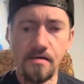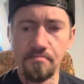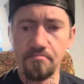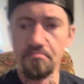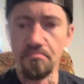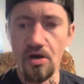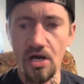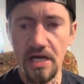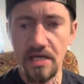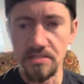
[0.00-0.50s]

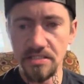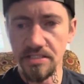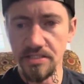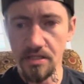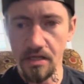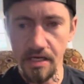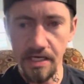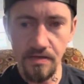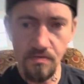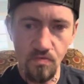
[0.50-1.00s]
brown
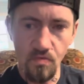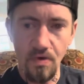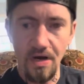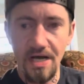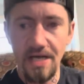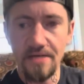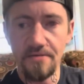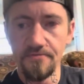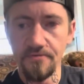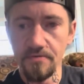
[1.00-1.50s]
slate
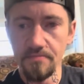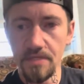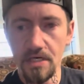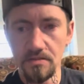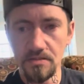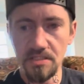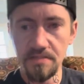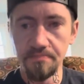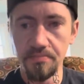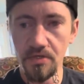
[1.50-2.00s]
white from
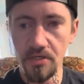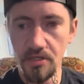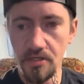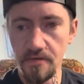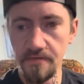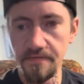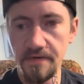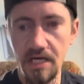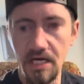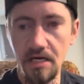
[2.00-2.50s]
those
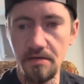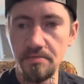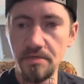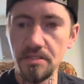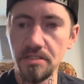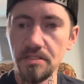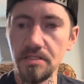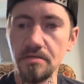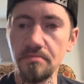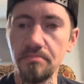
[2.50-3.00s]
splitter
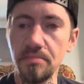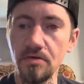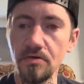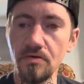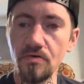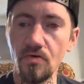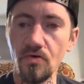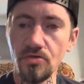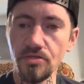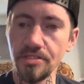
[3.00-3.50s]
fibers to
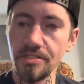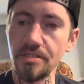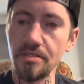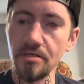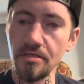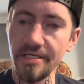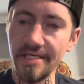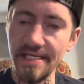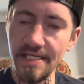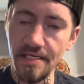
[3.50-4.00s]
blue, orange,
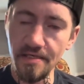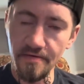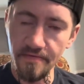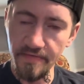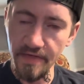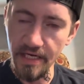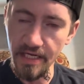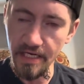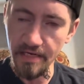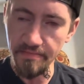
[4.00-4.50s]
green of
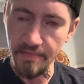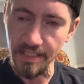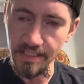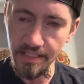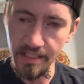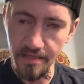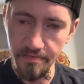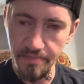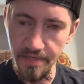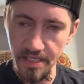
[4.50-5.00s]
that
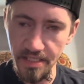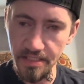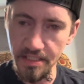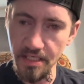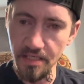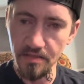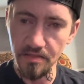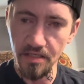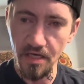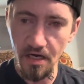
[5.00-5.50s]
MST
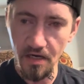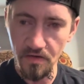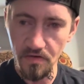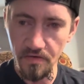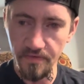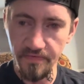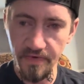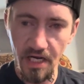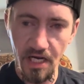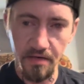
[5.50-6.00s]
pigtail
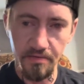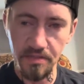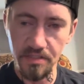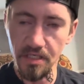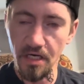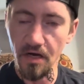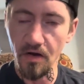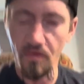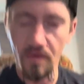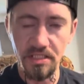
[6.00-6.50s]
dongle fibers.
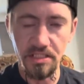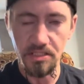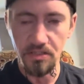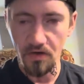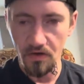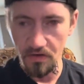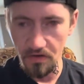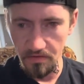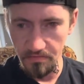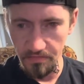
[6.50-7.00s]
Always
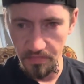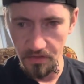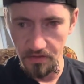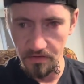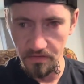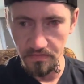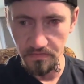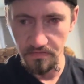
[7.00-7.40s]
start on blue.